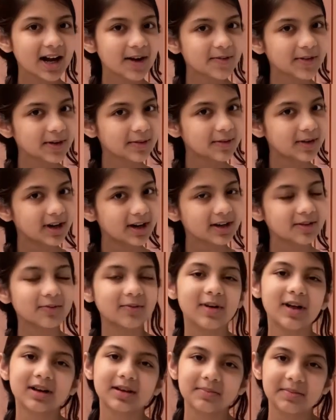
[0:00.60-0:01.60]
everyone,
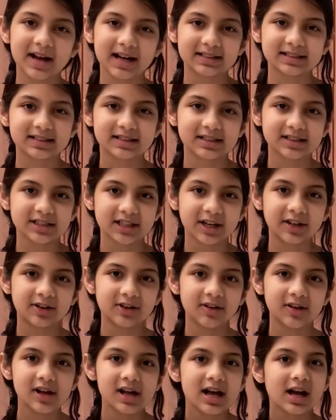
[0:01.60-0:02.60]
welcome back to the
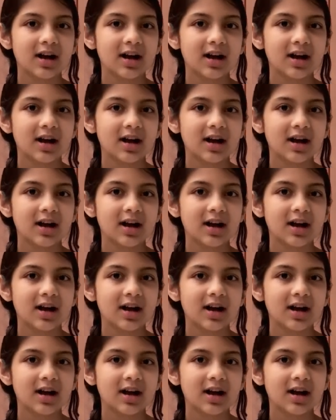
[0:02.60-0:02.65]
channel.